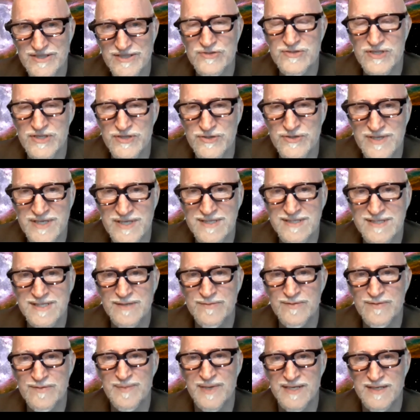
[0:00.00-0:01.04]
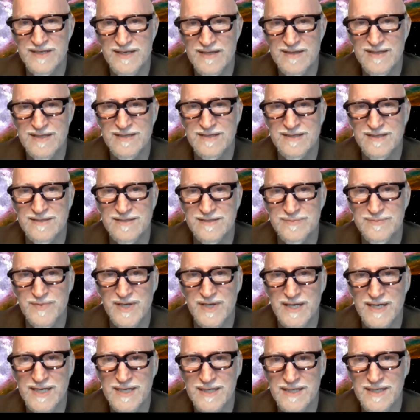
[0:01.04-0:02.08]
you you need some of my nothingness
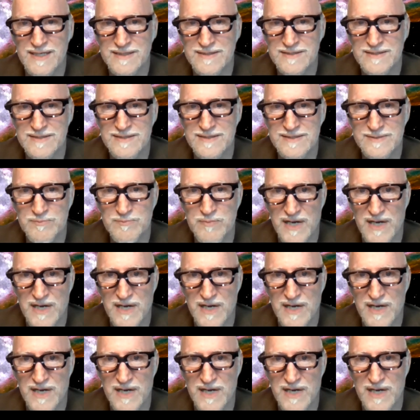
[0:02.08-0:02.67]
man like just